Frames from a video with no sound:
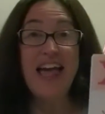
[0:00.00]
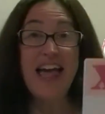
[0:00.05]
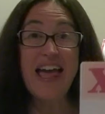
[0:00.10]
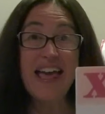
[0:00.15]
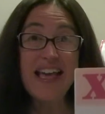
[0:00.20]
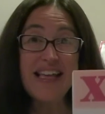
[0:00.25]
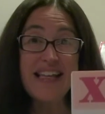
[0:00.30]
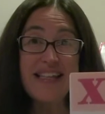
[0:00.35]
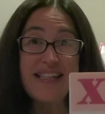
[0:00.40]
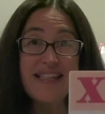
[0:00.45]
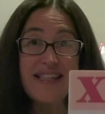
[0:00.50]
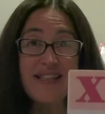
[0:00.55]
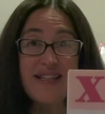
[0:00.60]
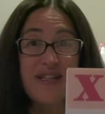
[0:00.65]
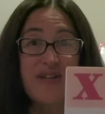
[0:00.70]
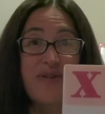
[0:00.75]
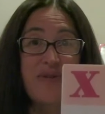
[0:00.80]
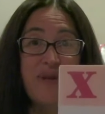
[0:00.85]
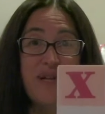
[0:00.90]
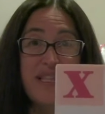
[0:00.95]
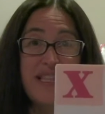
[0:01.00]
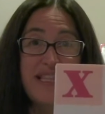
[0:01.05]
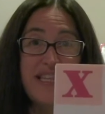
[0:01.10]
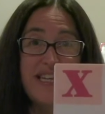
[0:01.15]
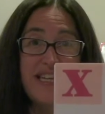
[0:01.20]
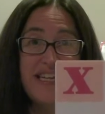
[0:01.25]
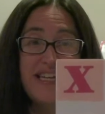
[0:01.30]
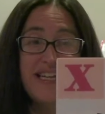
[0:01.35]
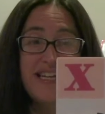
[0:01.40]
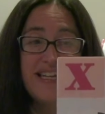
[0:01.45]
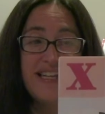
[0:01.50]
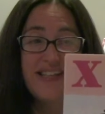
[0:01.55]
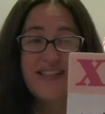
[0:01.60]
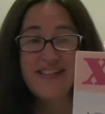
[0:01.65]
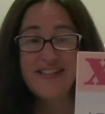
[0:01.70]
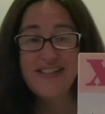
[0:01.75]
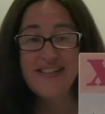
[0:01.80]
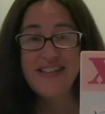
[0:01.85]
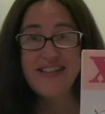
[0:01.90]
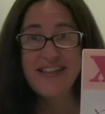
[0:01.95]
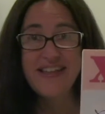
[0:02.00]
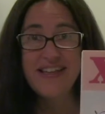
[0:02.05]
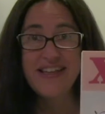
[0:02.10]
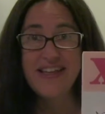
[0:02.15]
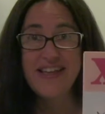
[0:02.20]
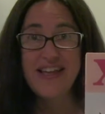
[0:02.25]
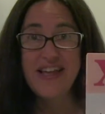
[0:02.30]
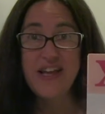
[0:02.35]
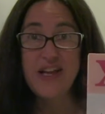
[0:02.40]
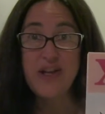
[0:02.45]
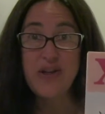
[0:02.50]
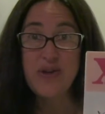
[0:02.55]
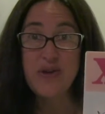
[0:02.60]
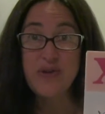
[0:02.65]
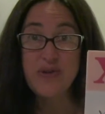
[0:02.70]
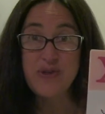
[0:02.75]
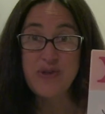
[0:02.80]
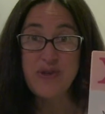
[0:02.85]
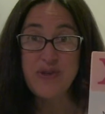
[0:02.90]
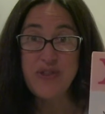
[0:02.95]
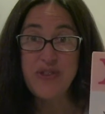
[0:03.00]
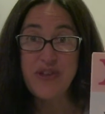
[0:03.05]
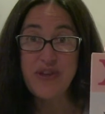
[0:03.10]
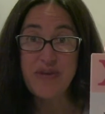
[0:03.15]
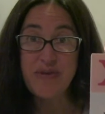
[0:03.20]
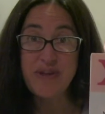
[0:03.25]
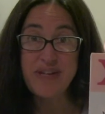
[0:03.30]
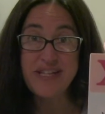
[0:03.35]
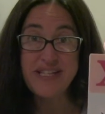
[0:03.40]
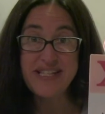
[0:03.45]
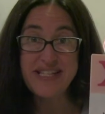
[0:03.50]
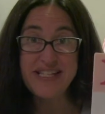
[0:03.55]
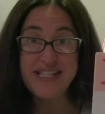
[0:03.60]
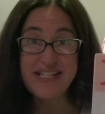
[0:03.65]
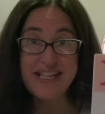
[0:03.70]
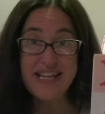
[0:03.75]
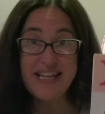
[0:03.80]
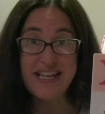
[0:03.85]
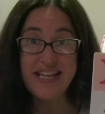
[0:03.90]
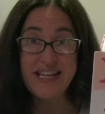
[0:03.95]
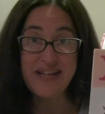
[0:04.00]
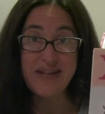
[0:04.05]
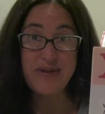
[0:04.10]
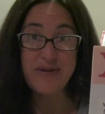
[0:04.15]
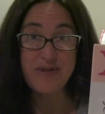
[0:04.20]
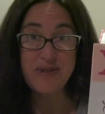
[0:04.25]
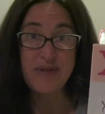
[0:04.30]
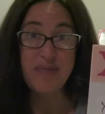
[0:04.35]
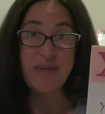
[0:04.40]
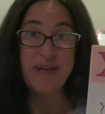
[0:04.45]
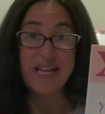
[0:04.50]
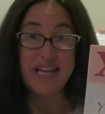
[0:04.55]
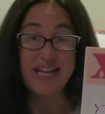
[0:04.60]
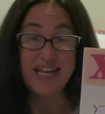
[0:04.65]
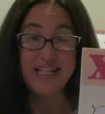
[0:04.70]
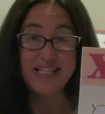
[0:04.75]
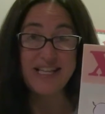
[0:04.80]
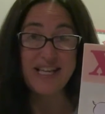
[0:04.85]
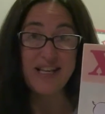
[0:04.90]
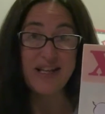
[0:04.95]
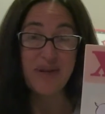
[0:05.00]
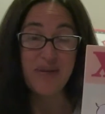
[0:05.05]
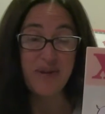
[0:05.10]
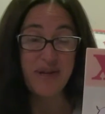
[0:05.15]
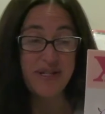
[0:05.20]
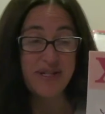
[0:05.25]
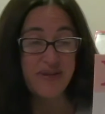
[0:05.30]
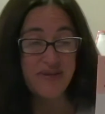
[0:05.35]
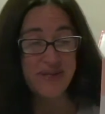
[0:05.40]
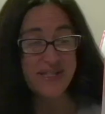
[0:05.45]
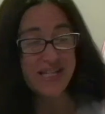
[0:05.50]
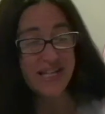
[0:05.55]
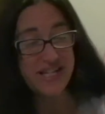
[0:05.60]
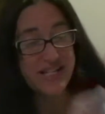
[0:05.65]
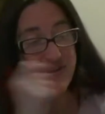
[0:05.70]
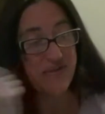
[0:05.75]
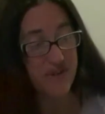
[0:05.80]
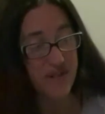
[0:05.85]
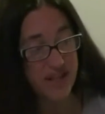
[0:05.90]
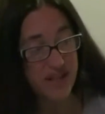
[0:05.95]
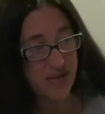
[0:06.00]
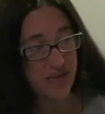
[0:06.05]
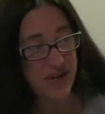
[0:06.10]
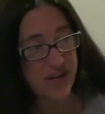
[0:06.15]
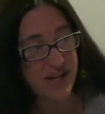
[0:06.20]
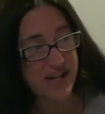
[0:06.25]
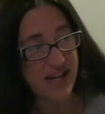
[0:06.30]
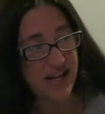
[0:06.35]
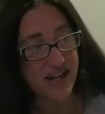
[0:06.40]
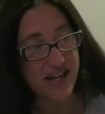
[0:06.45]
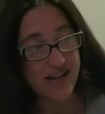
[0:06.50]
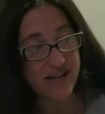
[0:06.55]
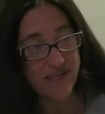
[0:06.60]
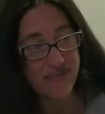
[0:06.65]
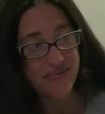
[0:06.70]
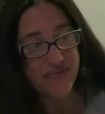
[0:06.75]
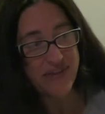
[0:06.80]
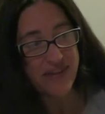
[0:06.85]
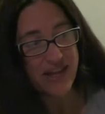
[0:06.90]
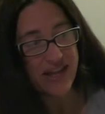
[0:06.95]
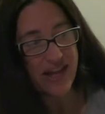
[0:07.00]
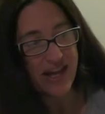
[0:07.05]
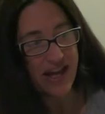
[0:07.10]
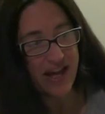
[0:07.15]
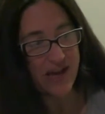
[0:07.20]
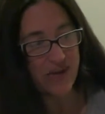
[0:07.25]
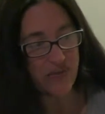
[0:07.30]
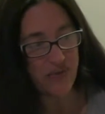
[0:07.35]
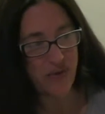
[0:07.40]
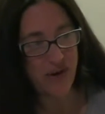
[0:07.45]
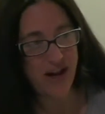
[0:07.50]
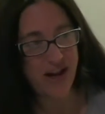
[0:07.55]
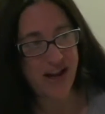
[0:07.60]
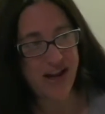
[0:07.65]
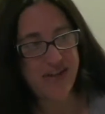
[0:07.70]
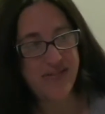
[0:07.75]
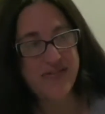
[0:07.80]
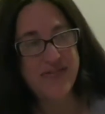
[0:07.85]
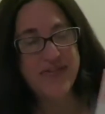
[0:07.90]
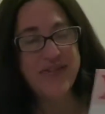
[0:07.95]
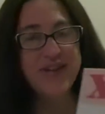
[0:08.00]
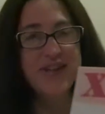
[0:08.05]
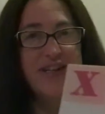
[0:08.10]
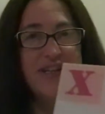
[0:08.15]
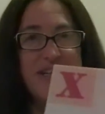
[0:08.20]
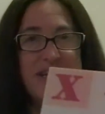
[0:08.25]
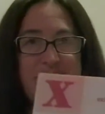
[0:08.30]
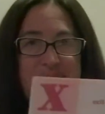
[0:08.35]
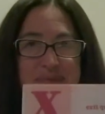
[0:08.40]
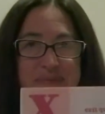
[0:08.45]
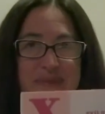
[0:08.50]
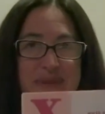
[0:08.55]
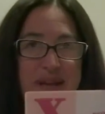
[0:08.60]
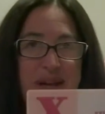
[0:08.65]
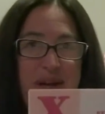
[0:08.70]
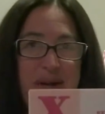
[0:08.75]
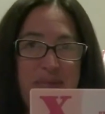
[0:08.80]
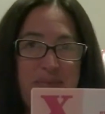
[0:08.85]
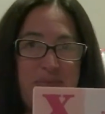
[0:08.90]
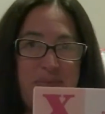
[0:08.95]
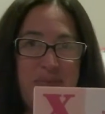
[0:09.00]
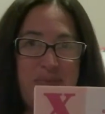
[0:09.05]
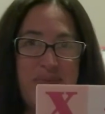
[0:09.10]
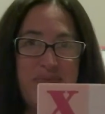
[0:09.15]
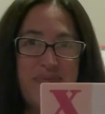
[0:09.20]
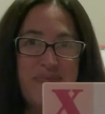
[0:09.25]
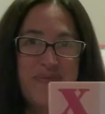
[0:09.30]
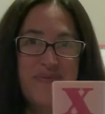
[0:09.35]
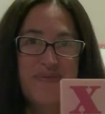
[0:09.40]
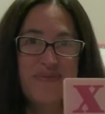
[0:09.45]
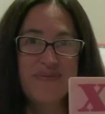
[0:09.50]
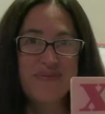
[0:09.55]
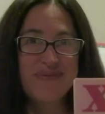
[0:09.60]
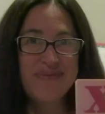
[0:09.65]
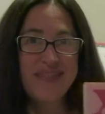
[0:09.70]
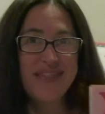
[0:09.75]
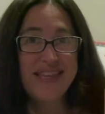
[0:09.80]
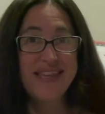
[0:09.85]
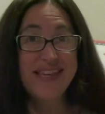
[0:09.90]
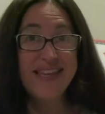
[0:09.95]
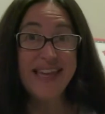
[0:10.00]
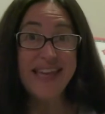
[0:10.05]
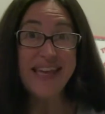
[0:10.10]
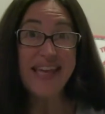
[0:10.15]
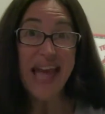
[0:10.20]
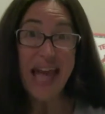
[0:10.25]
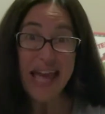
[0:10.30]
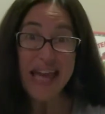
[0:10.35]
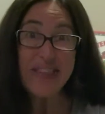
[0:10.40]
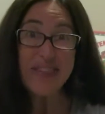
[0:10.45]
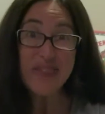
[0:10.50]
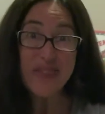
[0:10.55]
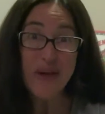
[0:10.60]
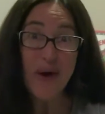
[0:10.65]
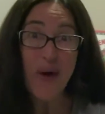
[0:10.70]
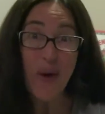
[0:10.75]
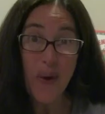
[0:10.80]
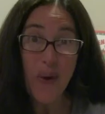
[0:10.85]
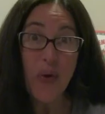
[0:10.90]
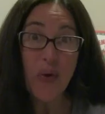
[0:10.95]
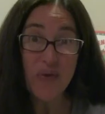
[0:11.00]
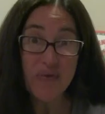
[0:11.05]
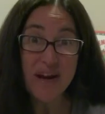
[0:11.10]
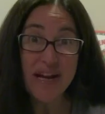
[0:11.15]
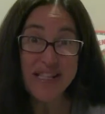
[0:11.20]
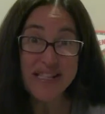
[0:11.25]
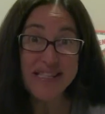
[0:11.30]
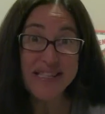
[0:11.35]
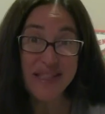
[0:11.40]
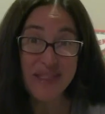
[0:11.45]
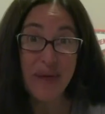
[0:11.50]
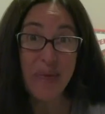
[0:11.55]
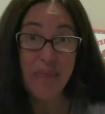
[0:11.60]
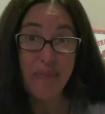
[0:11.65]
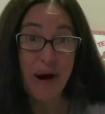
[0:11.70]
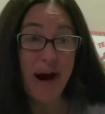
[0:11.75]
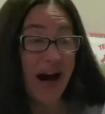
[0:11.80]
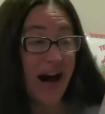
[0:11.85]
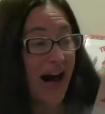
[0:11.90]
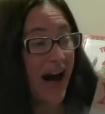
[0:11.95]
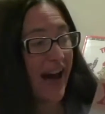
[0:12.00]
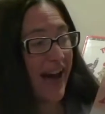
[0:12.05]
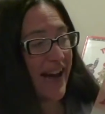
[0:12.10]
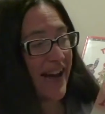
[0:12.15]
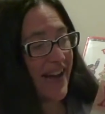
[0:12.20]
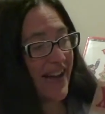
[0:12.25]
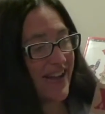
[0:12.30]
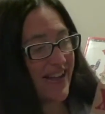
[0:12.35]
Exit quickly. He knows a good thing when he sees it, and he knows he might get it taken away, so he takes it really quick. Oh! And Y for yum yum. He ate the whole rest of the pie.